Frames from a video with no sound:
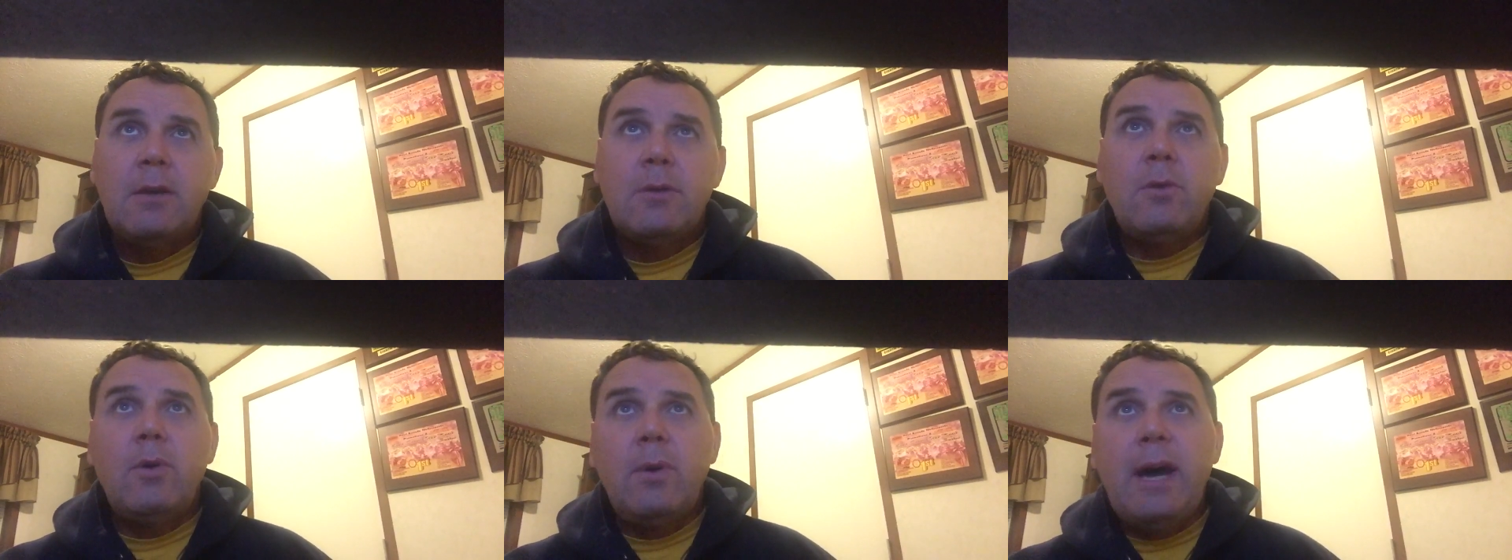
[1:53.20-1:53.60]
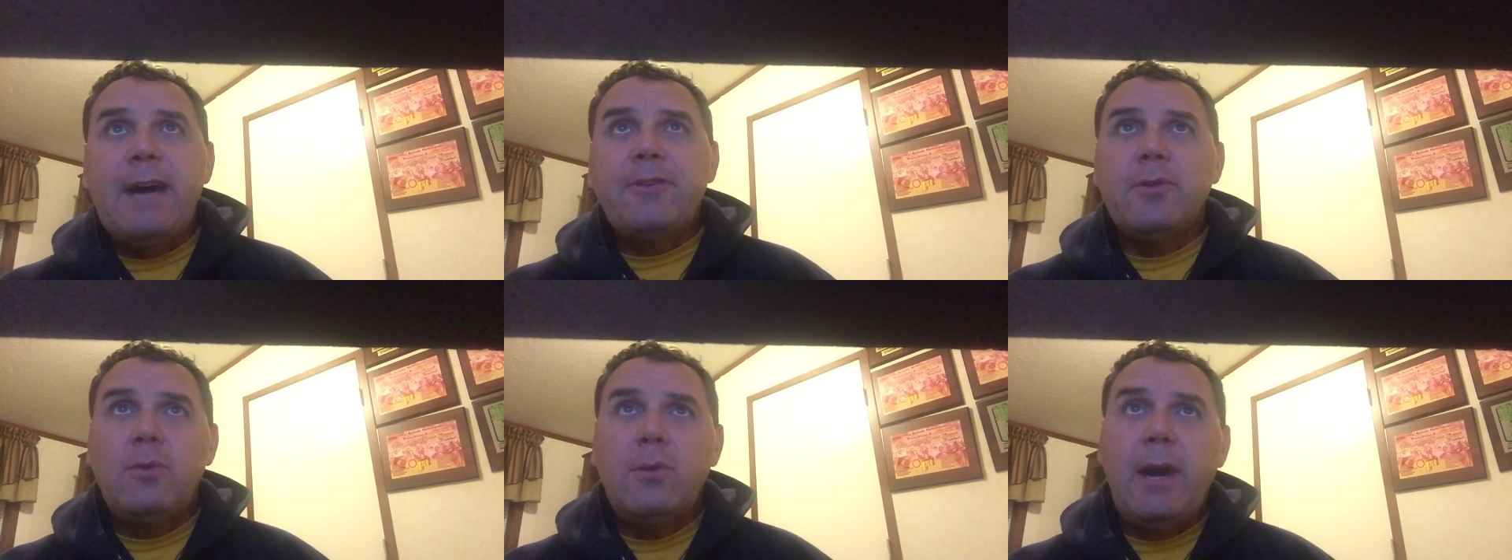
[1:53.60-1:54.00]
We'll
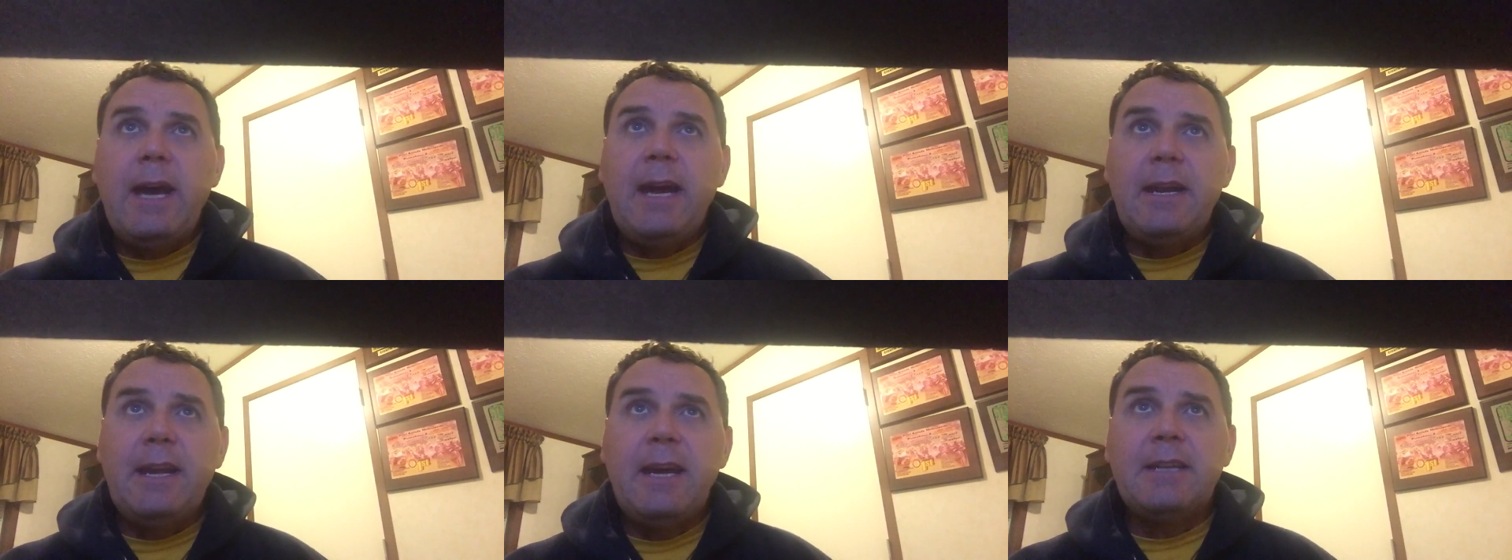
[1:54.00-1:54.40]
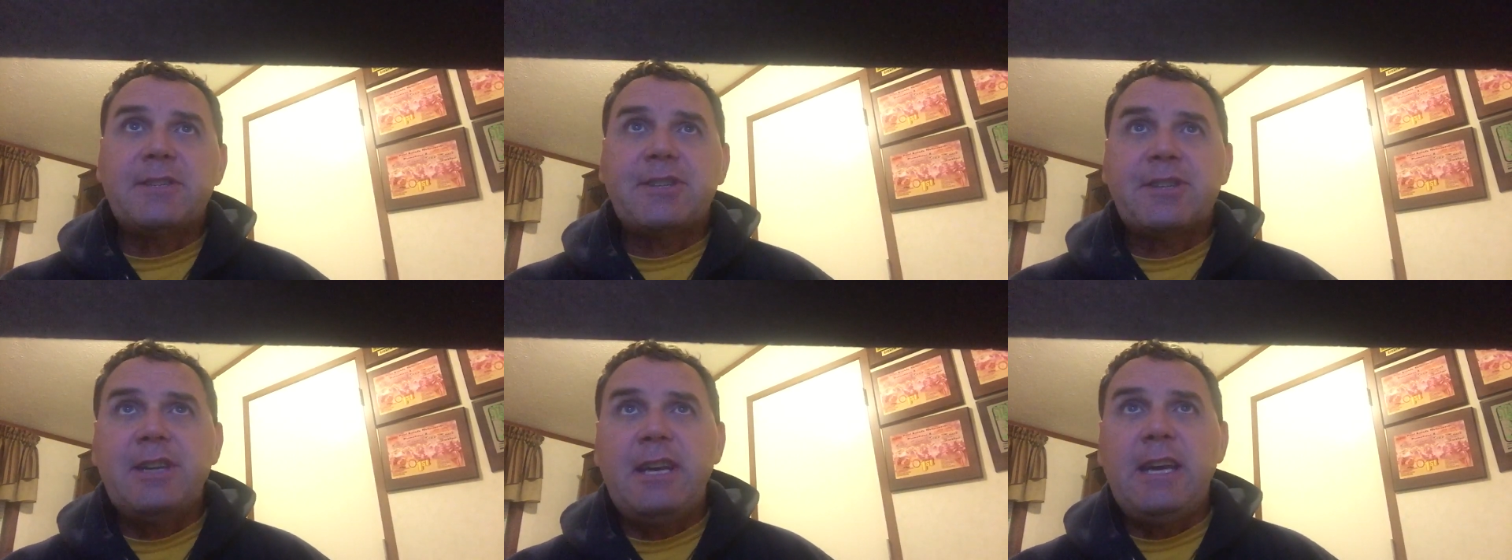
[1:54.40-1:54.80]
have to wait and
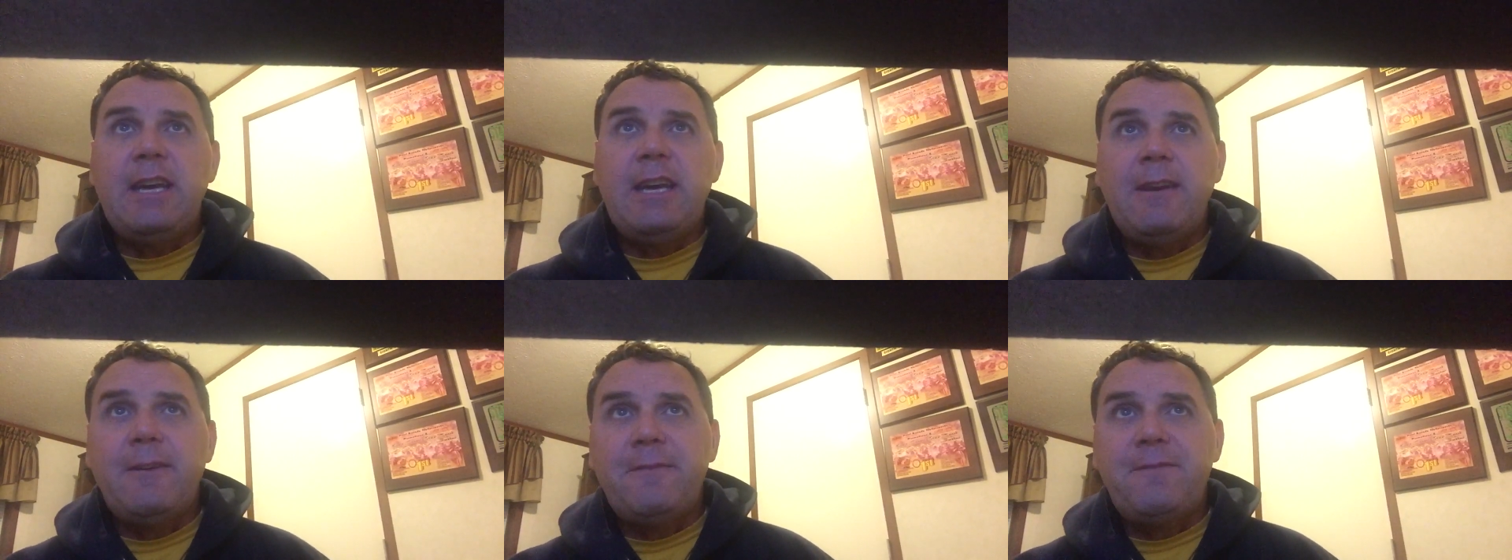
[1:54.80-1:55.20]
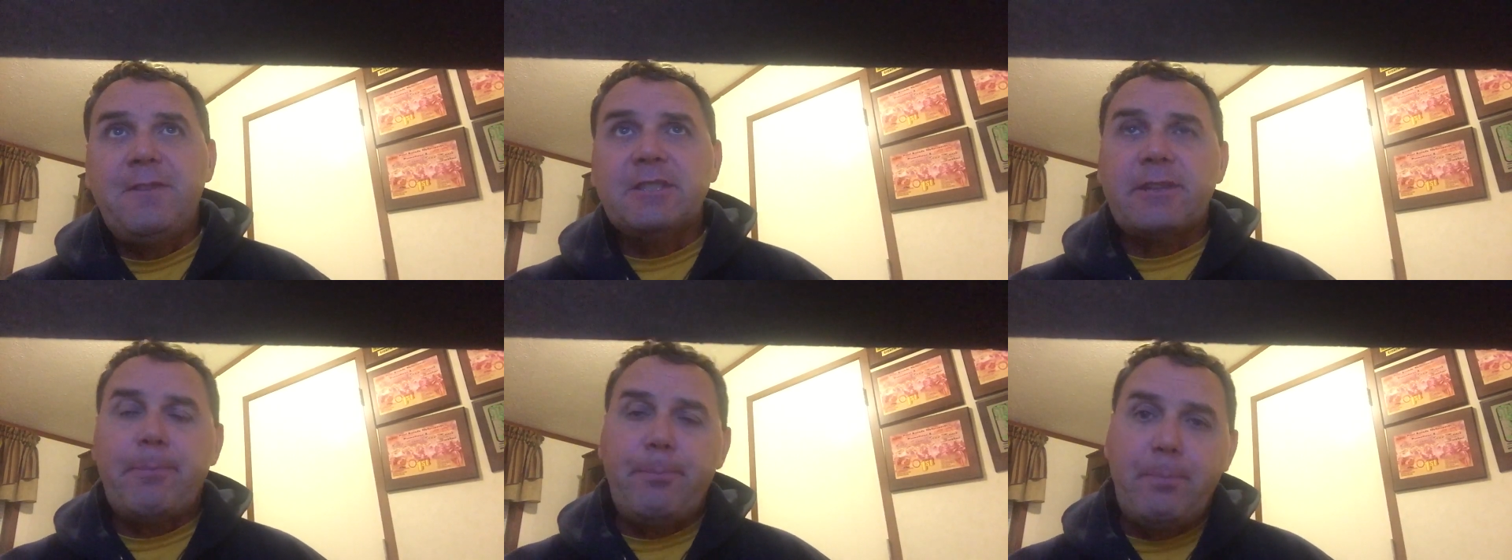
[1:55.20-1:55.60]
see if
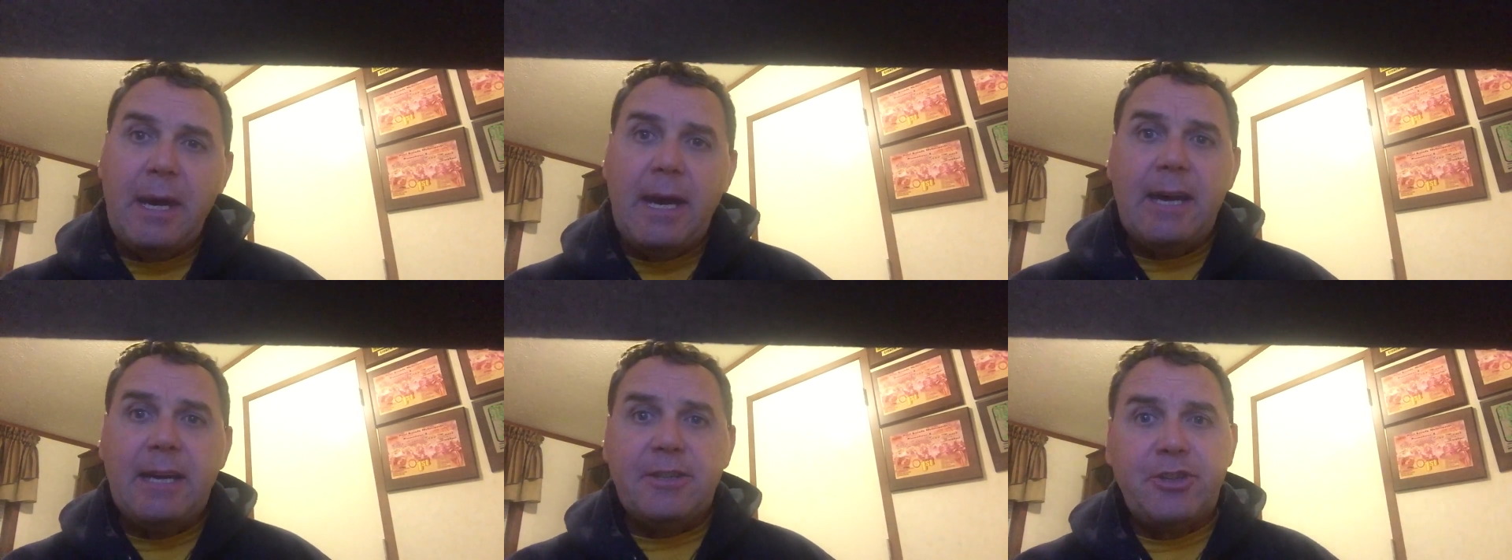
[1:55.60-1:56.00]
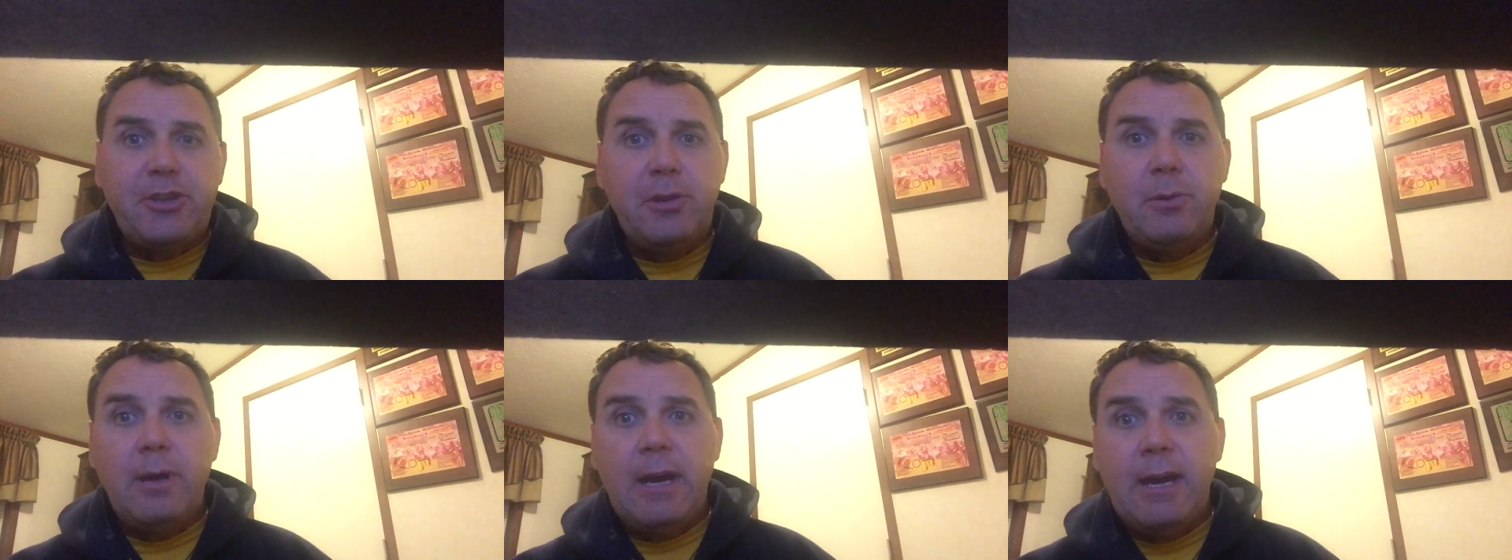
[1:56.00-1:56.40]
it's the best
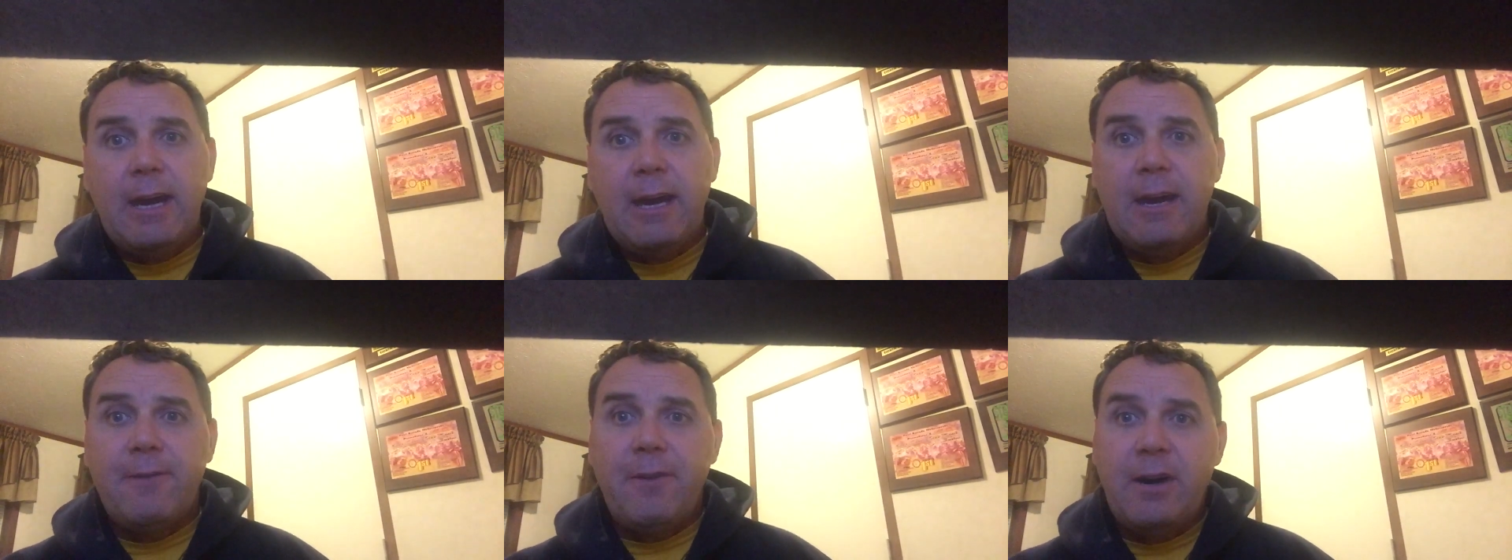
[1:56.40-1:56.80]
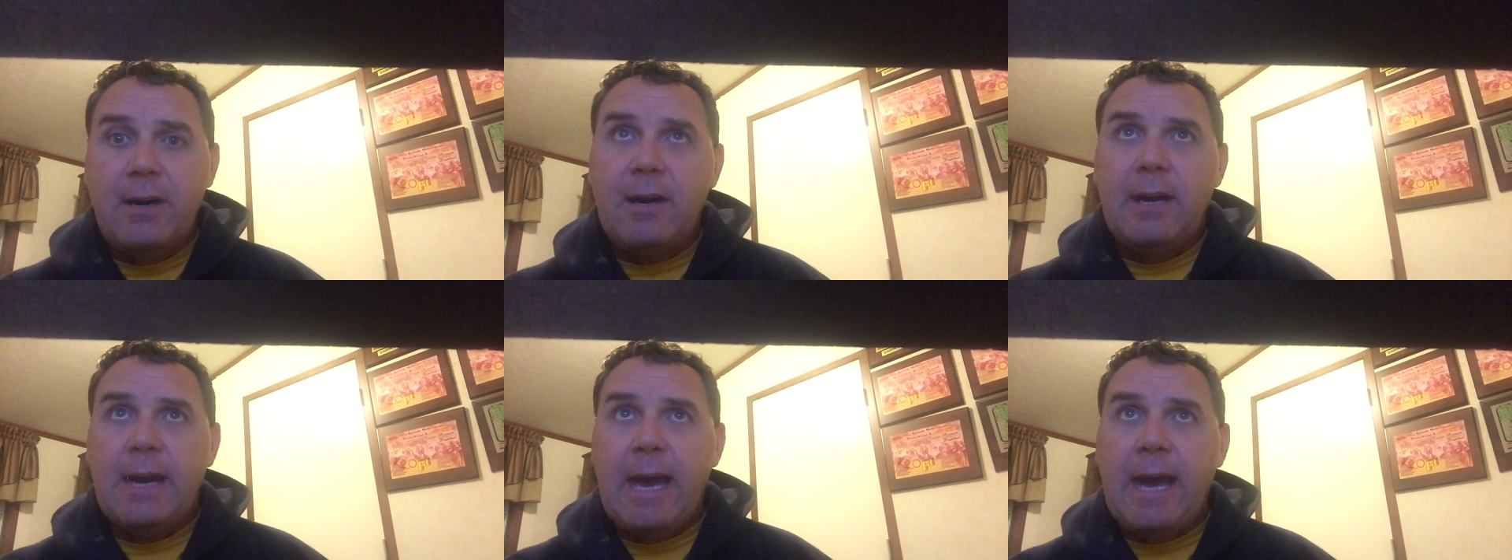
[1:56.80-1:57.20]
you
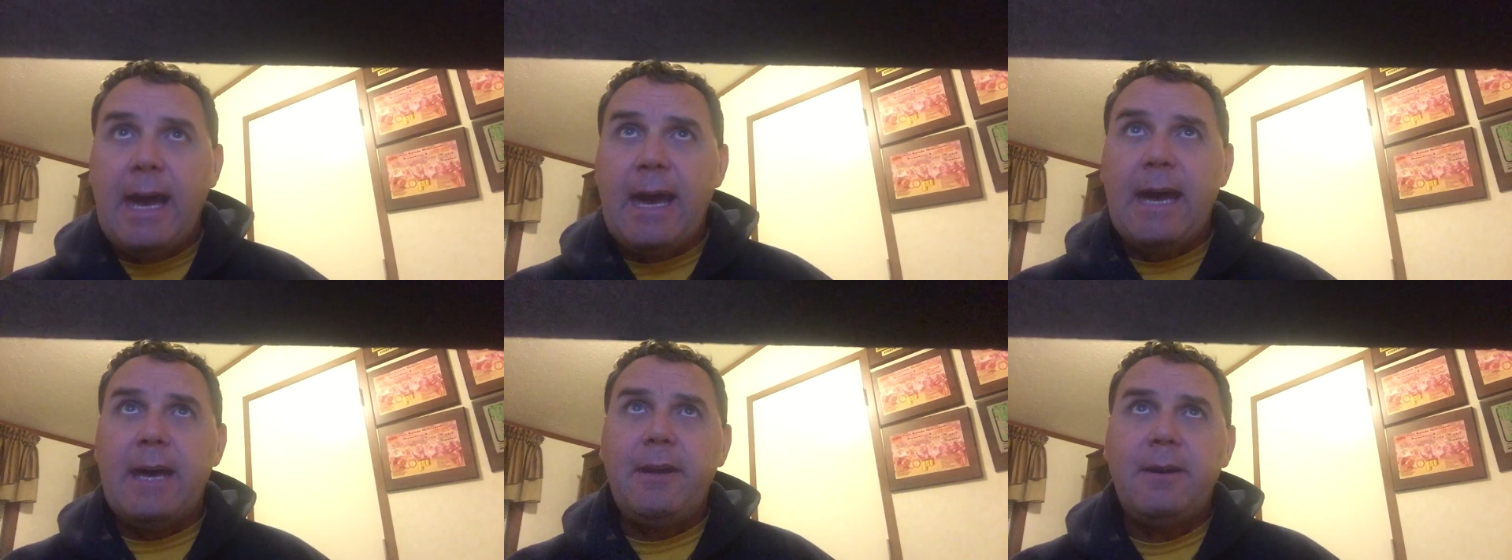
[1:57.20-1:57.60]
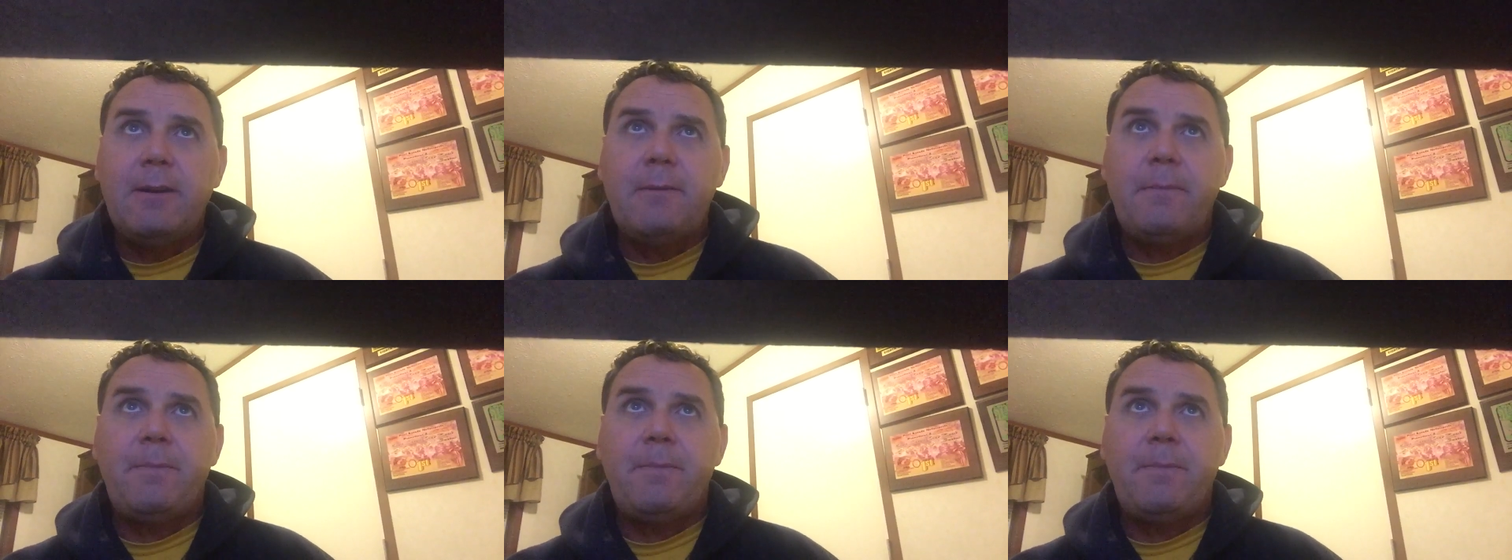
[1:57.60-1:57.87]
ever had.